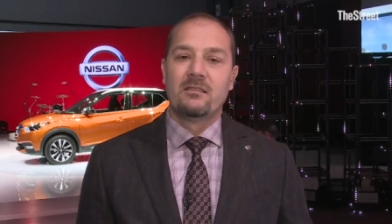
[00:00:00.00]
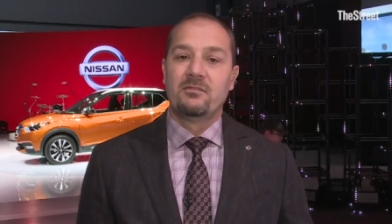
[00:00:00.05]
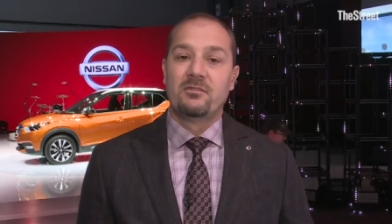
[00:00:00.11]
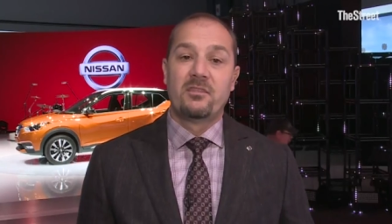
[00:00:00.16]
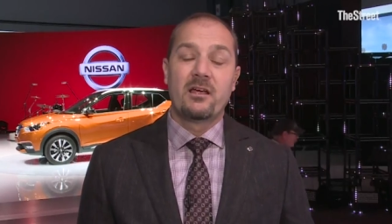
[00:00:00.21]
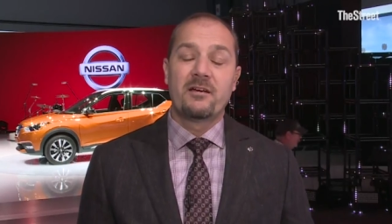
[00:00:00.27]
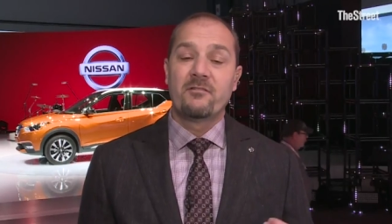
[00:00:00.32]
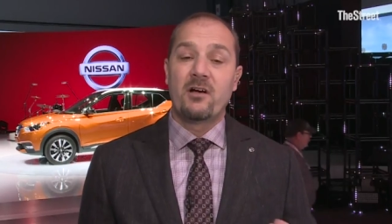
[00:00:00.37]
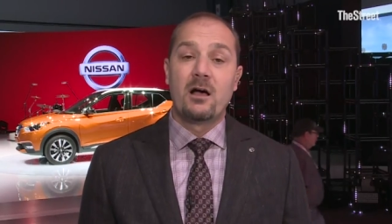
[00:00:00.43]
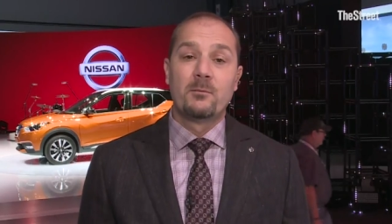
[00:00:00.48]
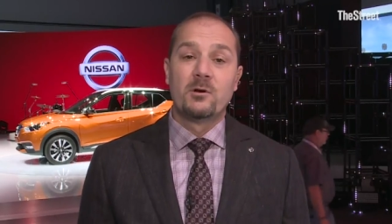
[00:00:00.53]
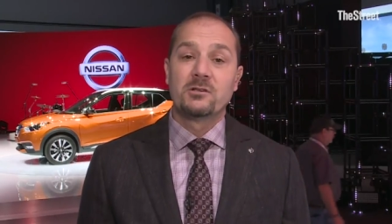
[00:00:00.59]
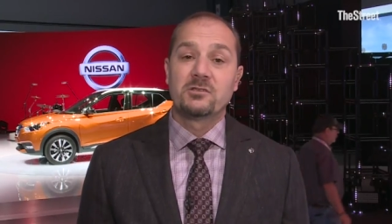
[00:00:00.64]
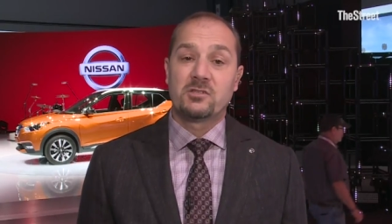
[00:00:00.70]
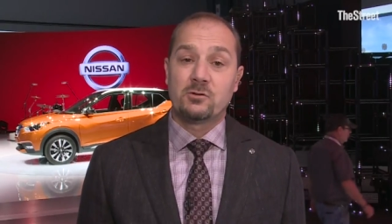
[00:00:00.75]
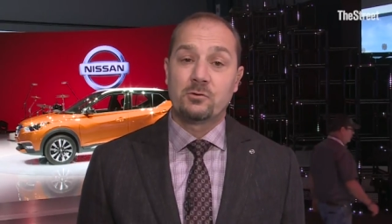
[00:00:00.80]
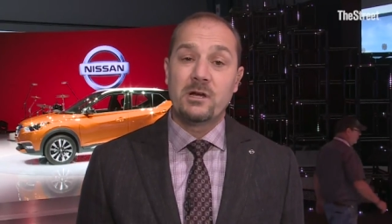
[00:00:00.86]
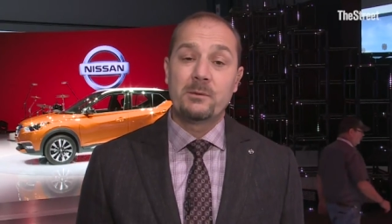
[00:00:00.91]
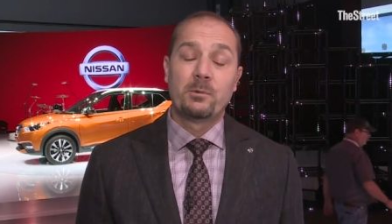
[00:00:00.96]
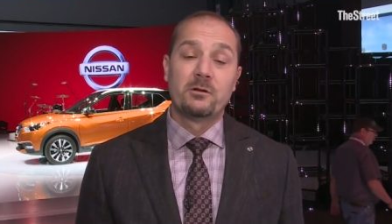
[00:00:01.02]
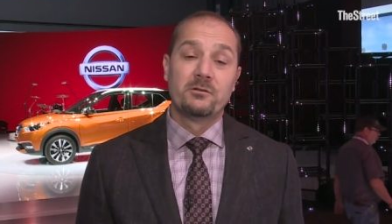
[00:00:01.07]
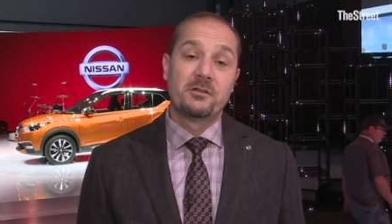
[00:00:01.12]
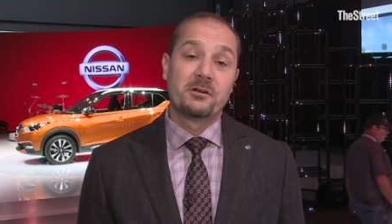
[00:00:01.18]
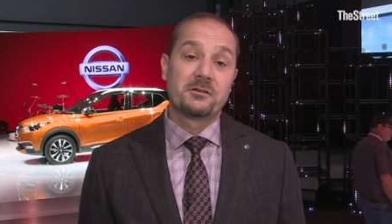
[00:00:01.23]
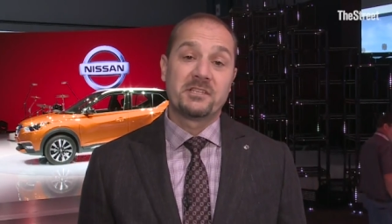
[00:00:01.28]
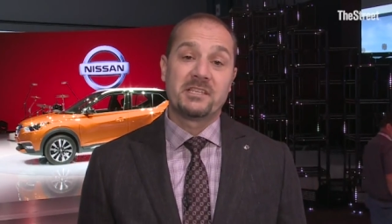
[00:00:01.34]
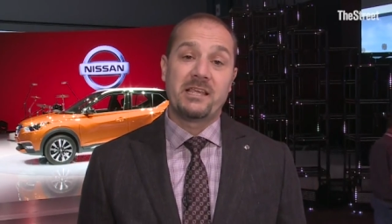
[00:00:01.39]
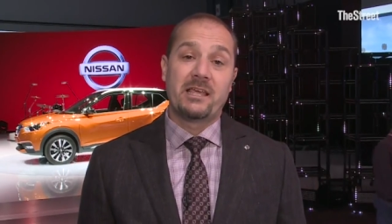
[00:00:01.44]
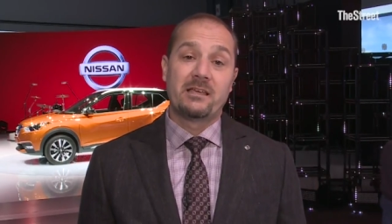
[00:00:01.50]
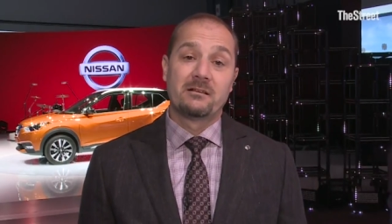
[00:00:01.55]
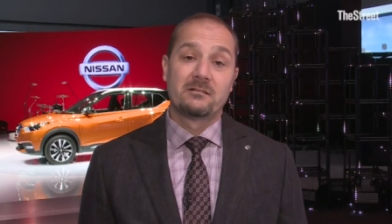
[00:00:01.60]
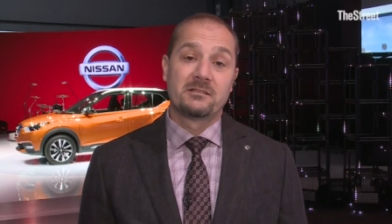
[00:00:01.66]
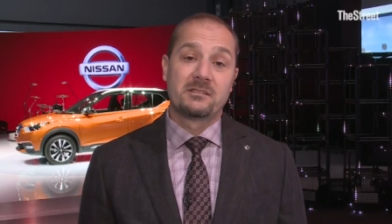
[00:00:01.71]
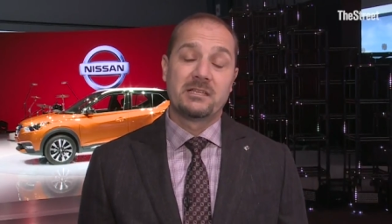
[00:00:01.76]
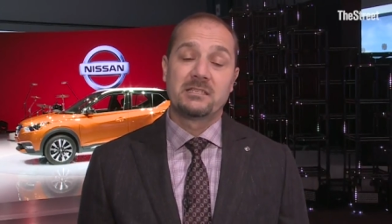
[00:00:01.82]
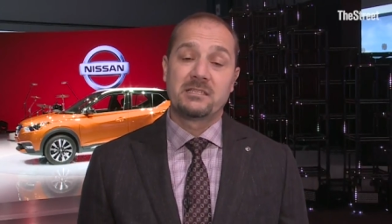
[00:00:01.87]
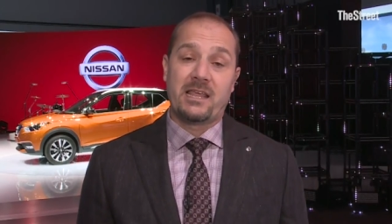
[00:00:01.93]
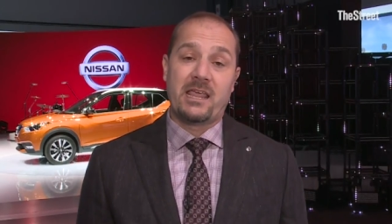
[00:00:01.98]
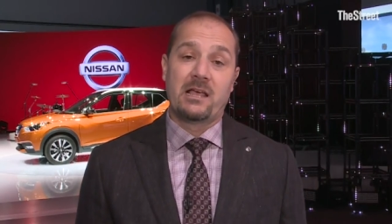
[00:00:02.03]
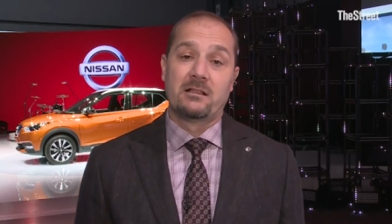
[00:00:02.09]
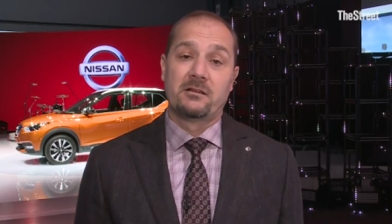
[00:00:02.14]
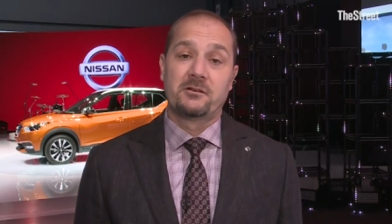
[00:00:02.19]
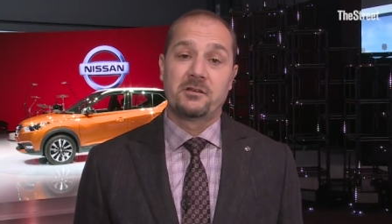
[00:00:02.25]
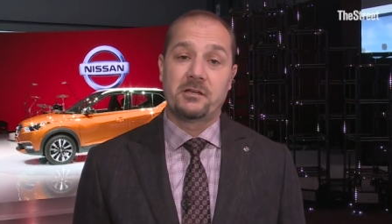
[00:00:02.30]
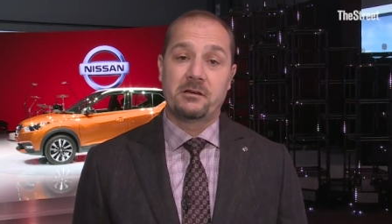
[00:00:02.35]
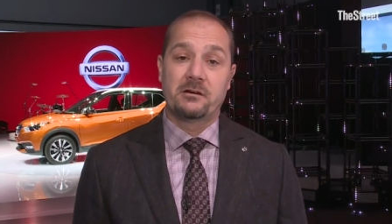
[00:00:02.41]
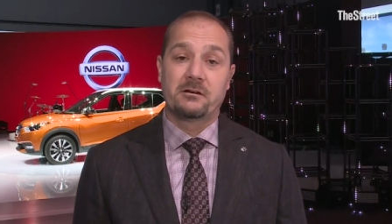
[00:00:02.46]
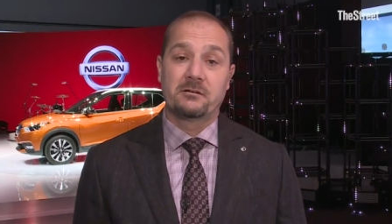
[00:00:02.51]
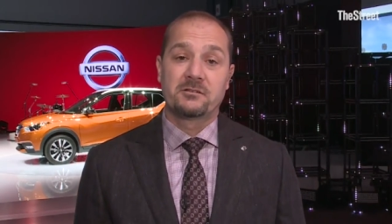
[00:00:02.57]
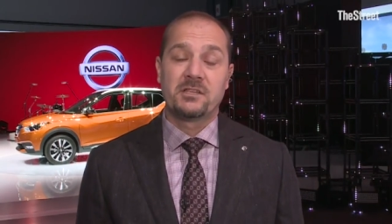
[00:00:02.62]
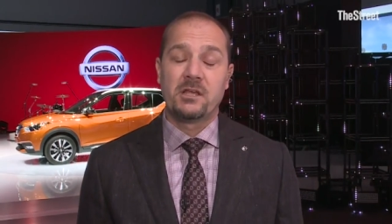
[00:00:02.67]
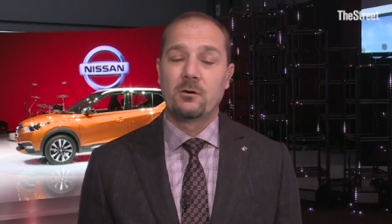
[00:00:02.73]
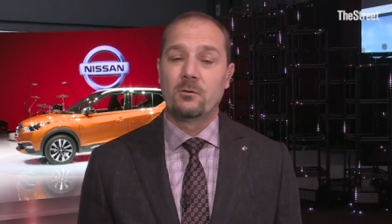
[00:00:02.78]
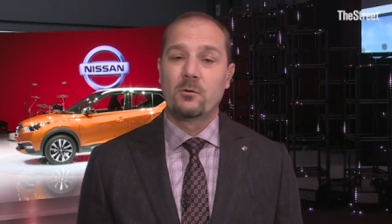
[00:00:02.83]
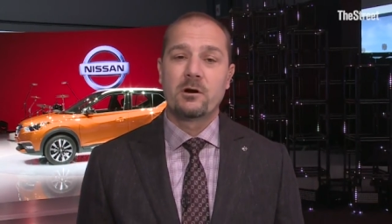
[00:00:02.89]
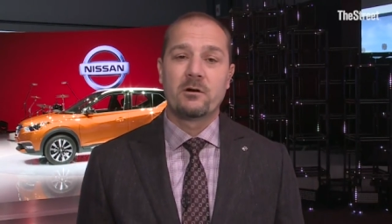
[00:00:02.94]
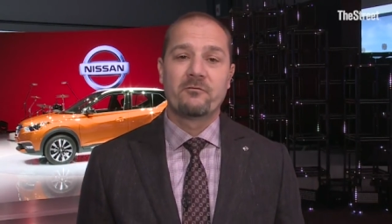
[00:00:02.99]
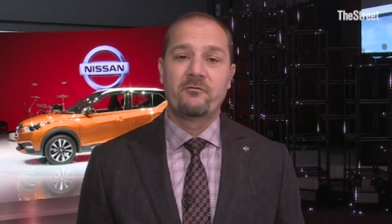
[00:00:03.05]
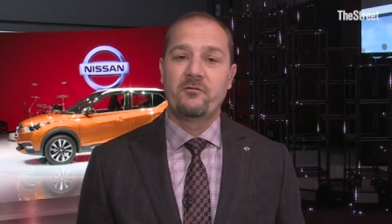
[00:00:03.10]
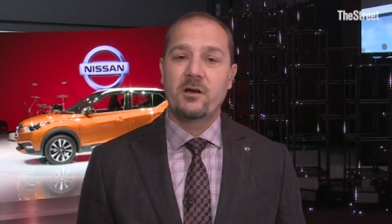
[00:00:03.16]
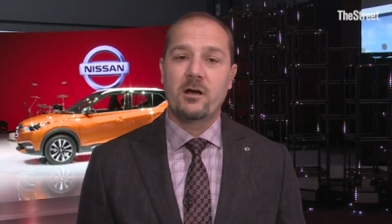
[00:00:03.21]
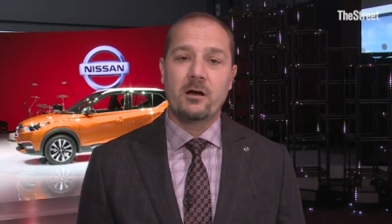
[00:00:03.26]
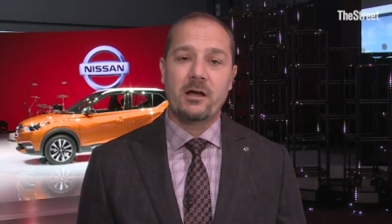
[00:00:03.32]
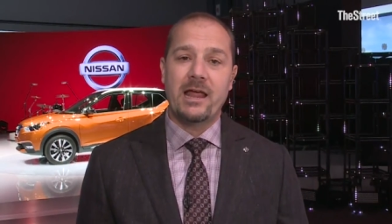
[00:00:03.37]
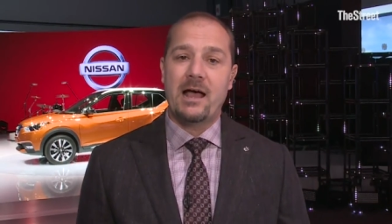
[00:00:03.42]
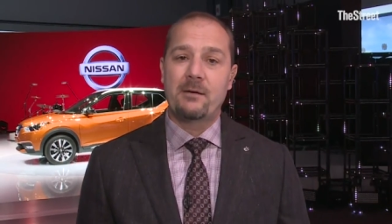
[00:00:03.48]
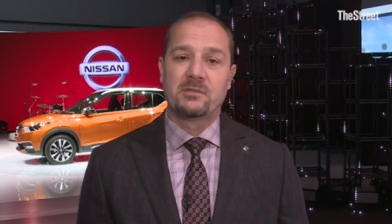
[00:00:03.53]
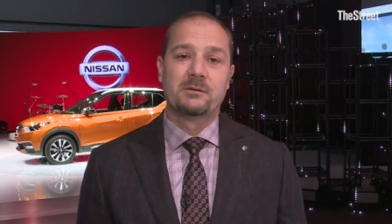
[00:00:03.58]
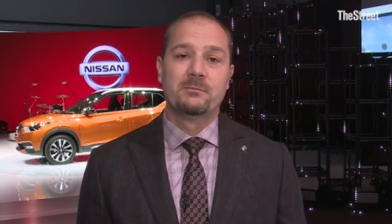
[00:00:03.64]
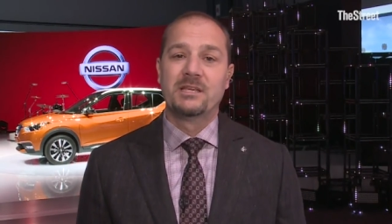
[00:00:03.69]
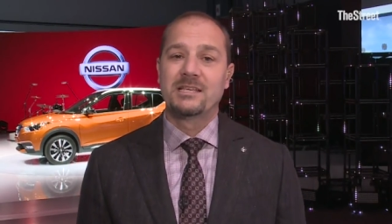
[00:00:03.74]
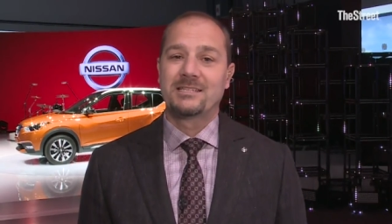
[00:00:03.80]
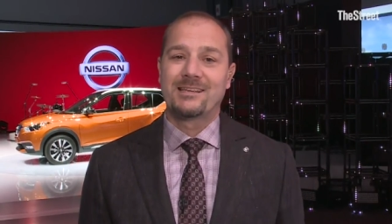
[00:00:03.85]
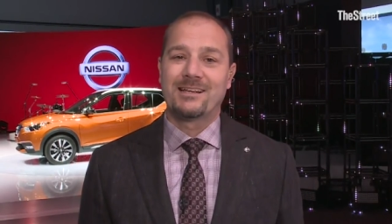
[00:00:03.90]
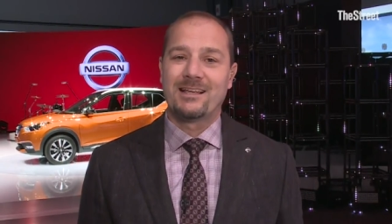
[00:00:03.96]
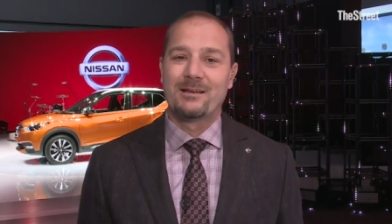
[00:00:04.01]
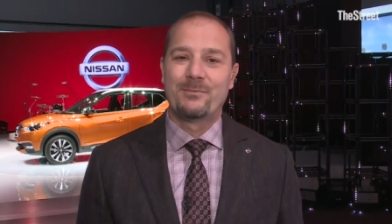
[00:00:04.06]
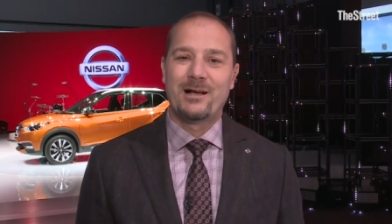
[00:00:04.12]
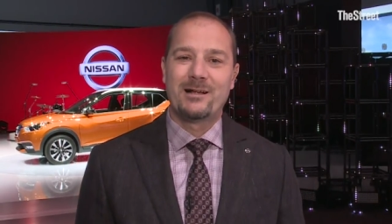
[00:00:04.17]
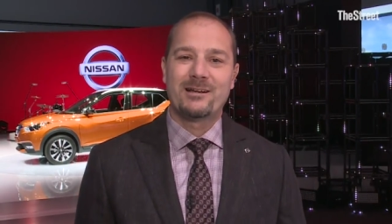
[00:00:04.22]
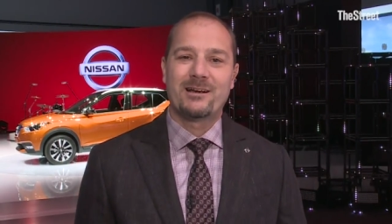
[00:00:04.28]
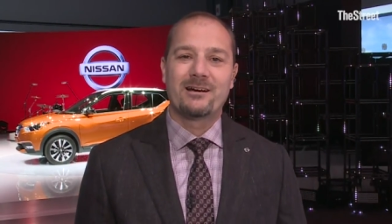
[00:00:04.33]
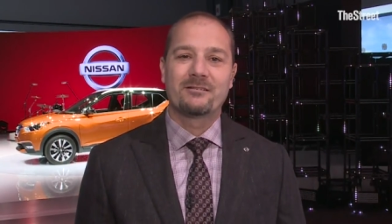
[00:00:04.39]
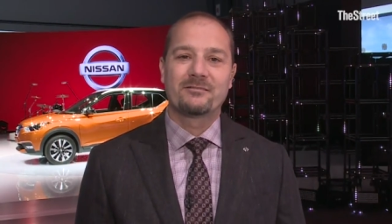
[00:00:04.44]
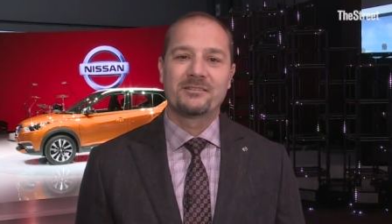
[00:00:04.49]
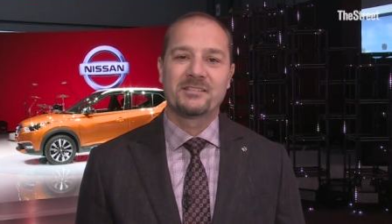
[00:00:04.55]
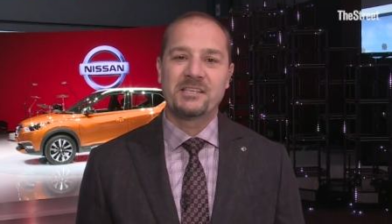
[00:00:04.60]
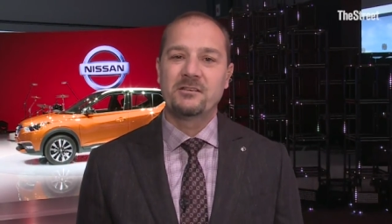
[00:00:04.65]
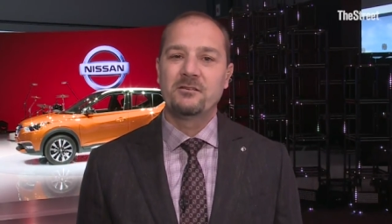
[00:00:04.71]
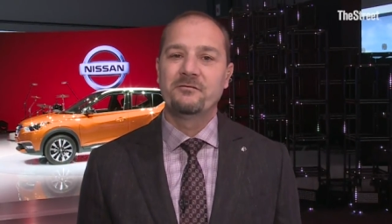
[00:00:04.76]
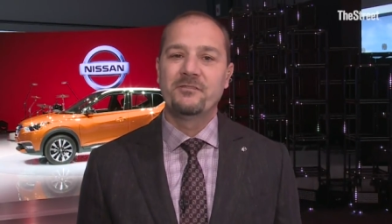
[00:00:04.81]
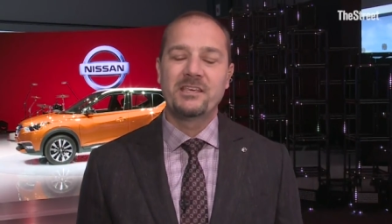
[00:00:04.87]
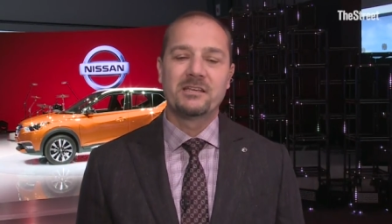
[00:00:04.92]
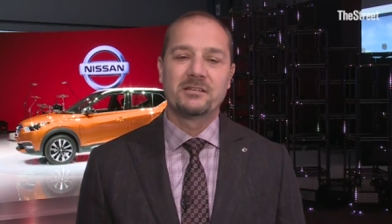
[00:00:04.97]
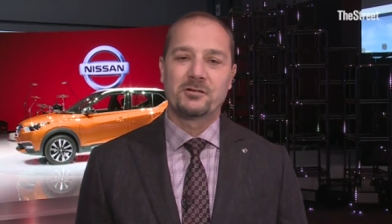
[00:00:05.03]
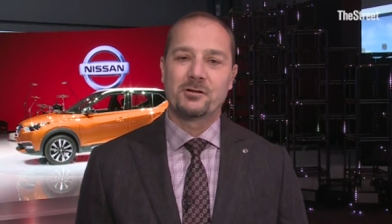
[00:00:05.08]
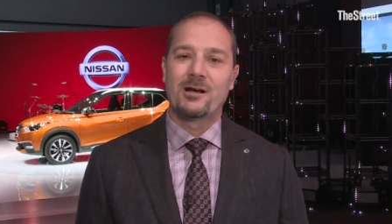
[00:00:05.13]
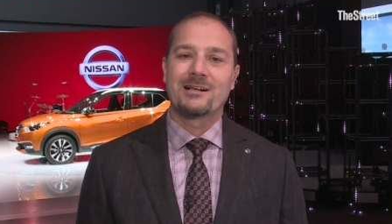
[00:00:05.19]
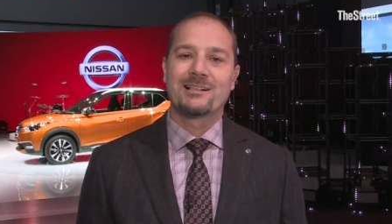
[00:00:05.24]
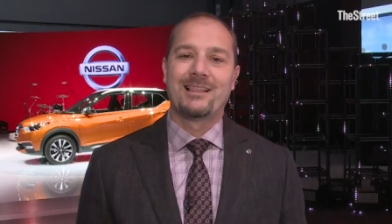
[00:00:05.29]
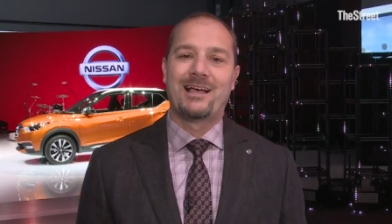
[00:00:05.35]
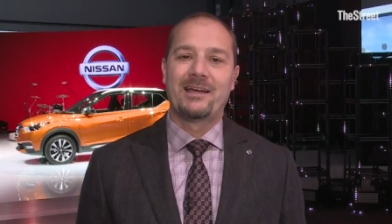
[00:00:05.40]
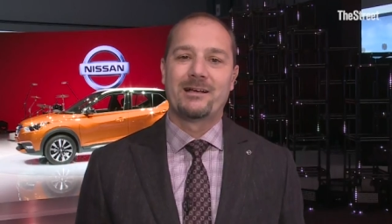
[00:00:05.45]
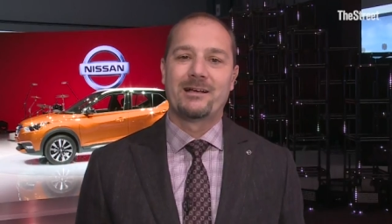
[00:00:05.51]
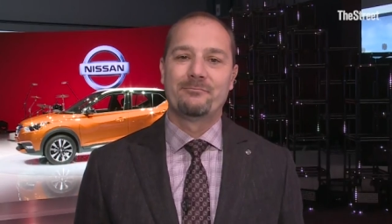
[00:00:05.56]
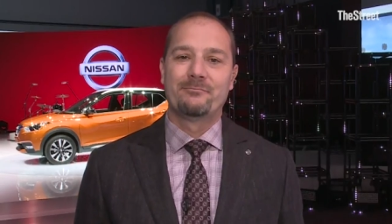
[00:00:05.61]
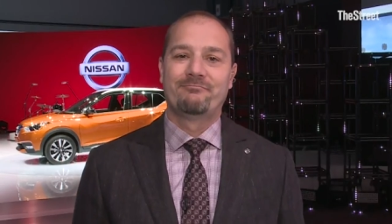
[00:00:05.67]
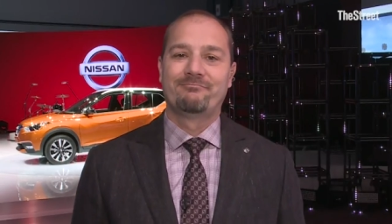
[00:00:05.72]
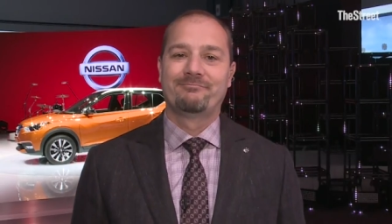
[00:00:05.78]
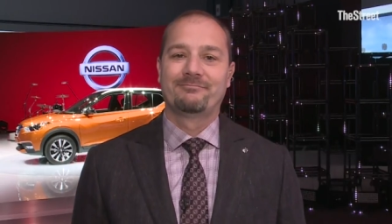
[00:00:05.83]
They've almost tripled their sales this calendar year. So we're very optimistic about our CUV and truck lineup.